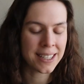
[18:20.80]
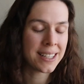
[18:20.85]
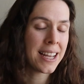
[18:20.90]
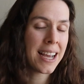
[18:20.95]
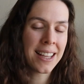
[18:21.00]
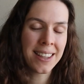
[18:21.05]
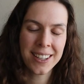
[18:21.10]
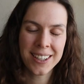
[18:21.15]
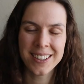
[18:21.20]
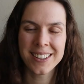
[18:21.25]

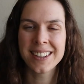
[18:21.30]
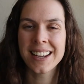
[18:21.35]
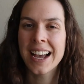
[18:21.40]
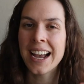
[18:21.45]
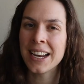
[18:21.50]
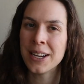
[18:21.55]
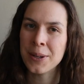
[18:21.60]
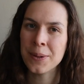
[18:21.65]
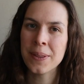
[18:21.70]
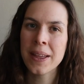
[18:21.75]
nylon.
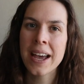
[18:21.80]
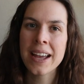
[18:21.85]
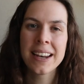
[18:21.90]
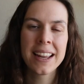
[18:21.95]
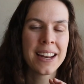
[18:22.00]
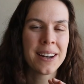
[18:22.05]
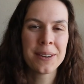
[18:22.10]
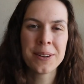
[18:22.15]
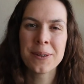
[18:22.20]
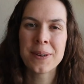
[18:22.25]
I knew that.
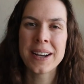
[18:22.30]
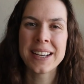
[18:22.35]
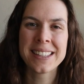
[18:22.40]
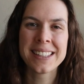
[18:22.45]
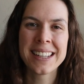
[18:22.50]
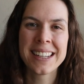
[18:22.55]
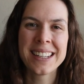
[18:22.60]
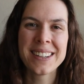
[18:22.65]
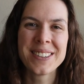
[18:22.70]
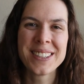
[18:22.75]
I don't know why I
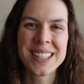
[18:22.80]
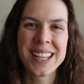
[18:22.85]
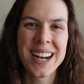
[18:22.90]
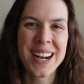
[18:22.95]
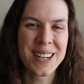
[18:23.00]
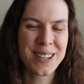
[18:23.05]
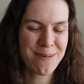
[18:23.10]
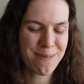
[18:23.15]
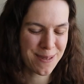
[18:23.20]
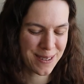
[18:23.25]
said it was
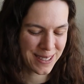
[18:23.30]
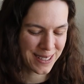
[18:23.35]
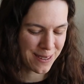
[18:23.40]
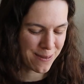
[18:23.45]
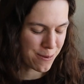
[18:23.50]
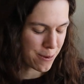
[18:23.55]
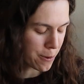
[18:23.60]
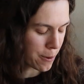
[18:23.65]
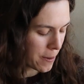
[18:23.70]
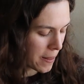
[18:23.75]

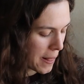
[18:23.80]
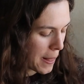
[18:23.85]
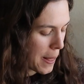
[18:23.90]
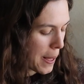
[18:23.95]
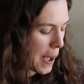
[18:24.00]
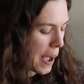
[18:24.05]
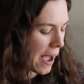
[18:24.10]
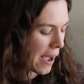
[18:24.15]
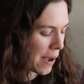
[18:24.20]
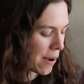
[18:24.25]
100% wool.
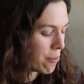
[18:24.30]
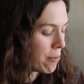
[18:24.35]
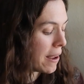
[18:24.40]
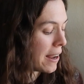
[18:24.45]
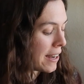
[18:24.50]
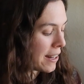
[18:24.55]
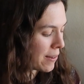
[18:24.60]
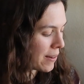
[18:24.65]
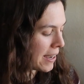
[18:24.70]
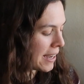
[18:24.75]
Uh, but
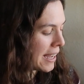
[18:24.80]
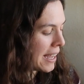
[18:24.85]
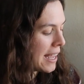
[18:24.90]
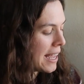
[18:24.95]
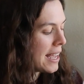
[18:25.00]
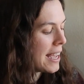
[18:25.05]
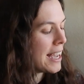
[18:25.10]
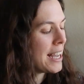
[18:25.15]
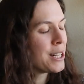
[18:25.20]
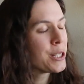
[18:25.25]
anyway,
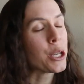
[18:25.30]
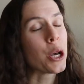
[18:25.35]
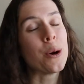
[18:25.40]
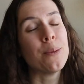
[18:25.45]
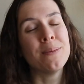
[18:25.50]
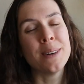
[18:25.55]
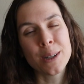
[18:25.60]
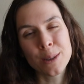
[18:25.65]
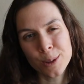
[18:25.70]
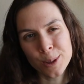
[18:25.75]
it's
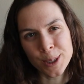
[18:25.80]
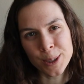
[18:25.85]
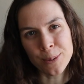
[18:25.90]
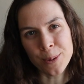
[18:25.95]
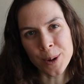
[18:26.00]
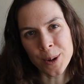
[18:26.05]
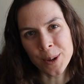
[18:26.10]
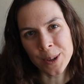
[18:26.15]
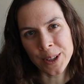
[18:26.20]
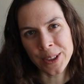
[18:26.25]
mostly
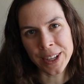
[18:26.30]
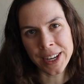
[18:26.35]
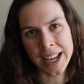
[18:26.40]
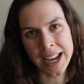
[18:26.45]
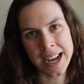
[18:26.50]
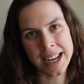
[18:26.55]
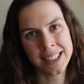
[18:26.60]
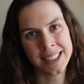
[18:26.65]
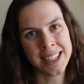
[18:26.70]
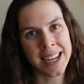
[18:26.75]
wool and then it
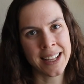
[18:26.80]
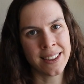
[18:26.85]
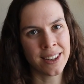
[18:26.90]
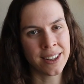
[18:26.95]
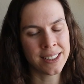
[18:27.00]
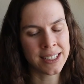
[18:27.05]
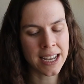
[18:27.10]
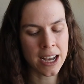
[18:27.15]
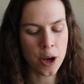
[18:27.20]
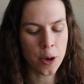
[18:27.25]
has
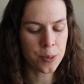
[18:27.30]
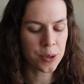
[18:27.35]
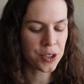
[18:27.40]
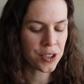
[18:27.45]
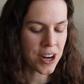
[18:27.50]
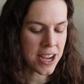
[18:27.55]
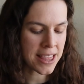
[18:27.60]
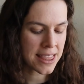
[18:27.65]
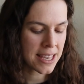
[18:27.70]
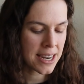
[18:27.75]
nylon to help
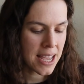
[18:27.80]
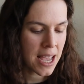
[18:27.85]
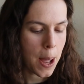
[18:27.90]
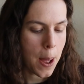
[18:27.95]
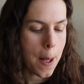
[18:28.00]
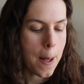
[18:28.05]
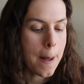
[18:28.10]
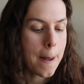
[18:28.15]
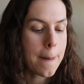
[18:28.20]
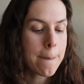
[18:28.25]
strengthen it.
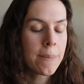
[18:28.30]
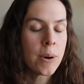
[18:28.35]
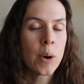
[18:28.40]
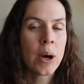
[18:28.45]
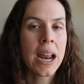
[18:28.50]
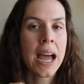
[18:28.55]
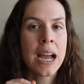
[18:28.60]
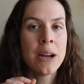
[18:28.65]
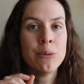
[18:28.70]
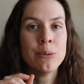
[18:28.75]
But
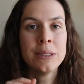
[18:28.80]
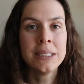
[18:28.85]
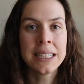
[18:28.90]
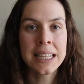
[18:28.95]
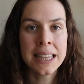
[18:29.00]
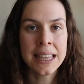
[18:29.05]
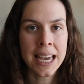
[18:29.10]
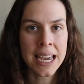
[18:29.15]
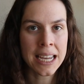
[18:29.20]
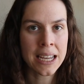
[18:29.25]
what I
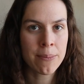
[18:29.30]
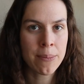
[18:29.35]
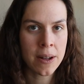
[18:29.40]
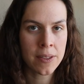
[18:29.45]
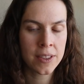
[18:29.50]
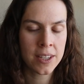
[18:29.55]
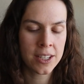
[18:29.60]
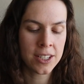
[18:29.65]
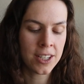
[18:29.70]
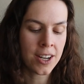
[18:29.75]
really like
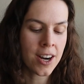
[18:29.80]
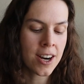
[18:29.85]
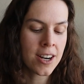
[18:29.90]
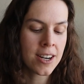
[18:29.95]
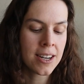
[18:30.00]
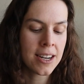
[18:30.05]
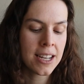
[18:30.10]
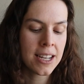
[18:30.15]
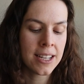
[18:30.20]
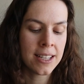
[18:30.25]
about this
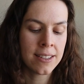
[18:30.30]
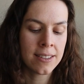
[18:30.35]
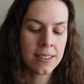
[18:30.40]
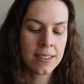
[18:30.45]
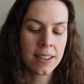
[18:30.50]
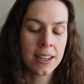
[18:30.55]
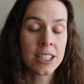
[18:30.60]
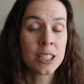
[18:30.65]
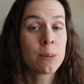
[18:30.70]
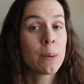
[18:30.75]
yarn
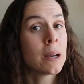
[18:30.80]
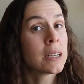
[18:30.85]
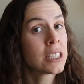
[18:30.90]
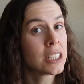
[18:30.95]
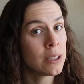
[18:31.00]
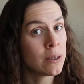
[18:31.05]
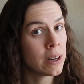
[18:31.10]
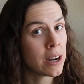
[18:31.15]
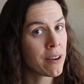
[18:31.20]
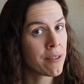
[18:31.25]
is,
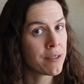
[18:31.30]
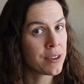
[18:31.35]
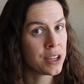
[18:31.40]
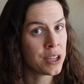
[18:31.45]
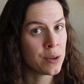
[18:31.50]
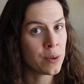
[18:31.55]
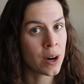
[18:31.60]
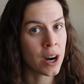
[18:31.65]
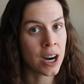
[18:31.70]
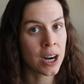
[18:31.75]
especially whenever
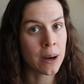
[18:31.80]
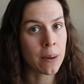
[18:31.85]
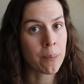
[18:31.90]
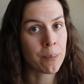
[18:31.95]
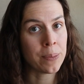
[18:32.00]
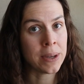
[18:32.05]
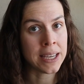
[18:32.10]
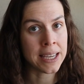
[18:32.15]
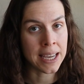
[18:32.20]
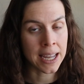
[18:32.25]
you are
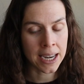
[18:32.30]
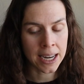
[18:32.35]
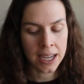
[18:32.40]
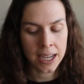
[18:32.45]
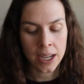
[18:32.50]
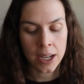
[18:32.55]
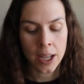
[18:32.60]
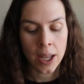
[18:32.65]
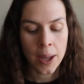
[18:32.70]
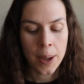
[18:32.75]

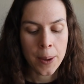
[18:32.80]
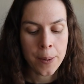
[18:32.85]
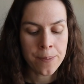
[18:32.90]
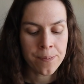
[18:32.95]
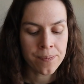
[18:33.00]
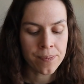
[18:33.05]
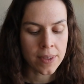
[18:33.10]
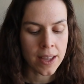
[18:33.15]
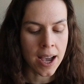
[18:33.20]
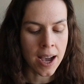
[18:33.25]
beginning,
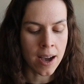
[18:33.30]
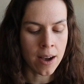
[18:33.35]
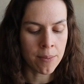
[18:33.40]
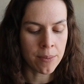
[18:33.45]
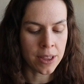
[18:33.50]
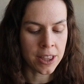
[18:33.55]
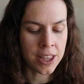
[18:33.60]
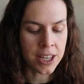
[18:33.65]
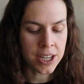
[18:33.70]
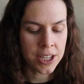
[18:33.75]

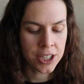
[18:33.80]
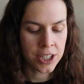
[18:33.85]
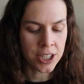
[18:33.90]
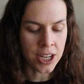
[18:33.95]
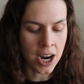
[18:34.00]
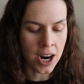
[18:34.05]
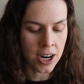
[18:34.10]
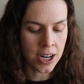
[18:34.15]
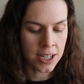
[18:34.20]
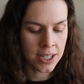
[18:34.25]
um, this
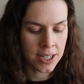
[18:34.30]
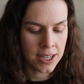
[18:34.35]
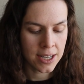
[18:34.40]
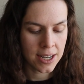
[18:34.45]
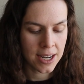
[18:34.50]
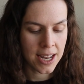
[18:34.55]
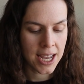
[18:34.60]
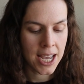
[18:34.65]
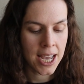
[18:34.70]
yarn